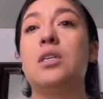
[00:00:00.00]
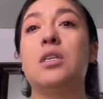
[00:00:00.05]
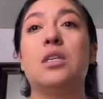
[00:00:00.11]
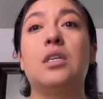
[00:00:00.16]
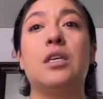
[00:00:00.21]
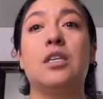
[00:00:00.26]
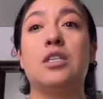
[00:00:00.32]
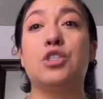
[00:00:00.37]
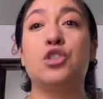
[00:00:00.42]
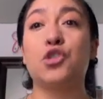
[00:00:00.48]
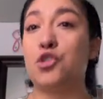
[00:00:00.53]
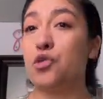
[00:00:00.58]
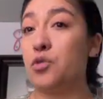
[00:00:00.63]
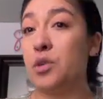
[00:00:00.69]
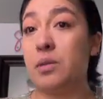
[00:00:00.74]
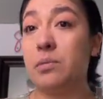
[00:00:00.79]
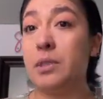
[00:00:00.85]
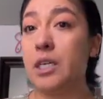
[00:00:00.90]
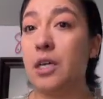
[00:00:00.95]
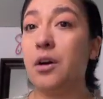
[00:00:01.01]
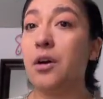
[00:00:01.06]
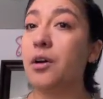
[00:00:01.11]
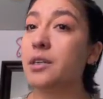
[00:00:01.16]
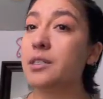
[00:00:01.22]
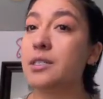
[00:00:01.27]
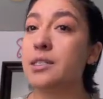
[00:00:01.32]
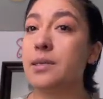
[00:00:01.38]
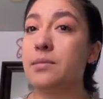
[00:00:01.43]
extremely
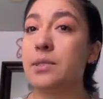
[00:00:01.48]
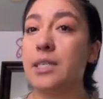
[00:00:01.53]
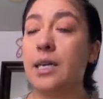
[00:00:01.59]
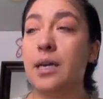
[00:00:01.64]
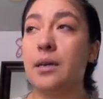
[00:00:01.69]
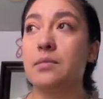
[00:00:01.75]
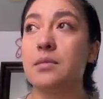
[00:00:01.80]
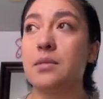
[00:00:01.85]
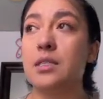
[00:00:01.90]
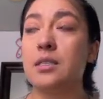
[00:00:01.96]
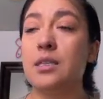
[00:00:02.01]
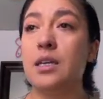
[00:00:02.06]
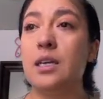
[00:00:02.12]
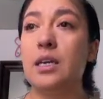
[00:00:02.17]
hard sometimes.